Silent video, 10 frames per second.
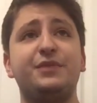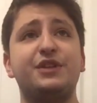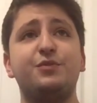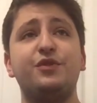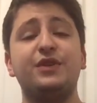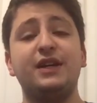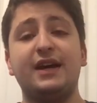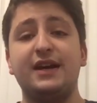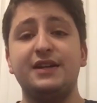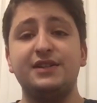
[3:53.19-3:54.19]
This movie
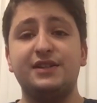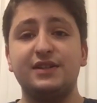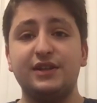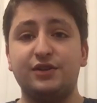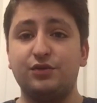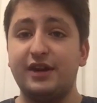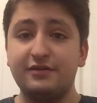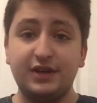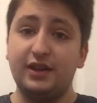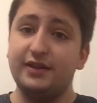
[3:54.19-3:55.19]
has a
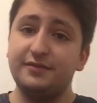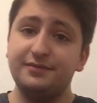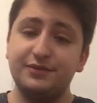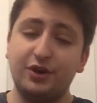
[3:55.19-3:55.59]
great villain,